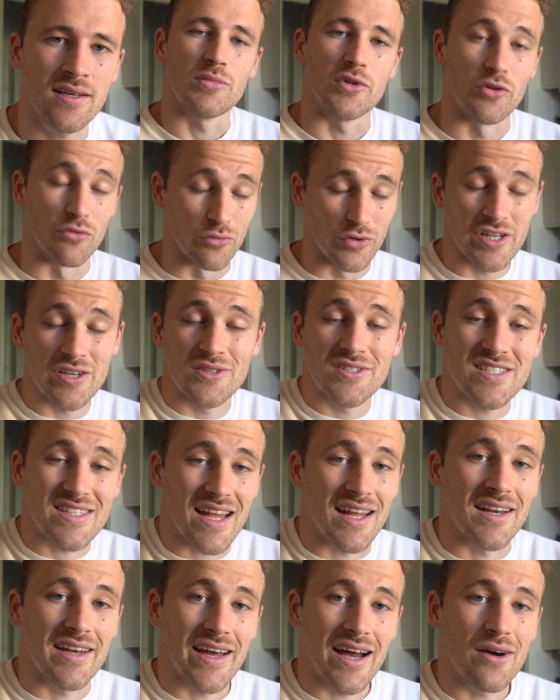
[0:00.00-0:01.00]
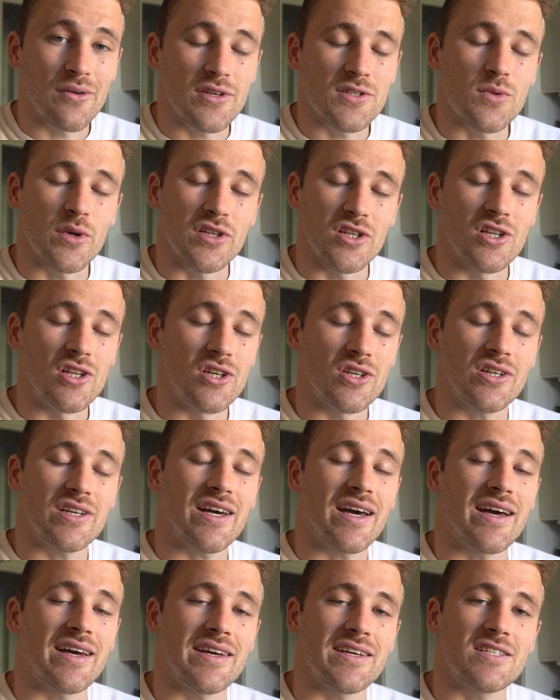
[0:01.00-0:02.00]
but the real standout is when you look
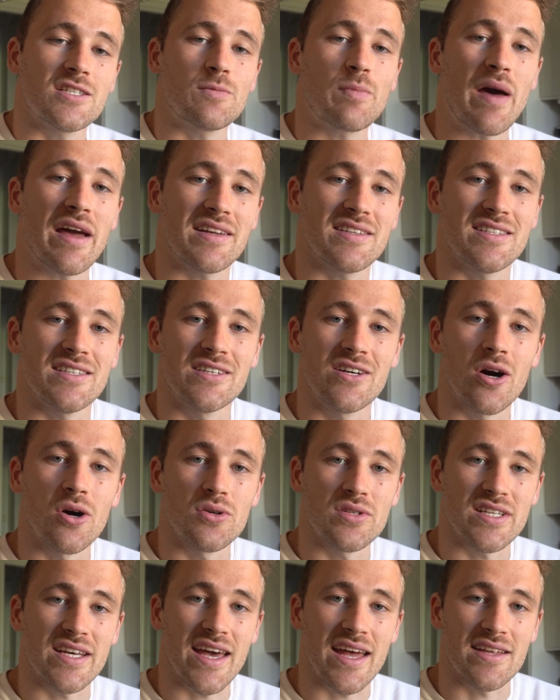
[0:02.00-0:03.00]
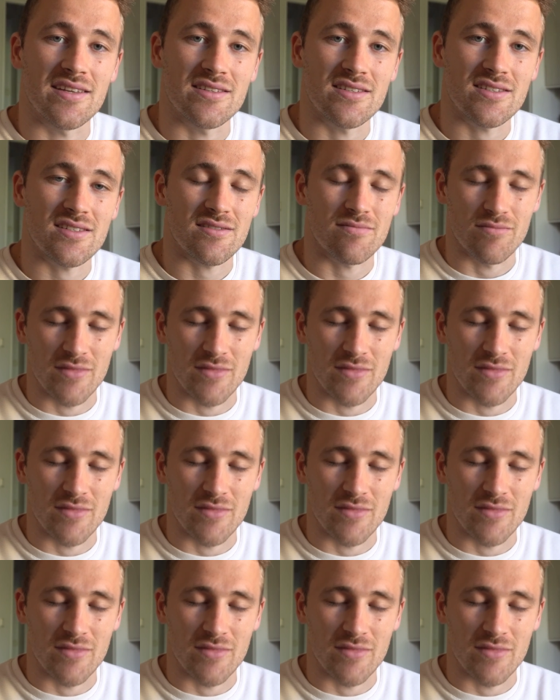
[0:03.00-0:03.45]
at expected goals against.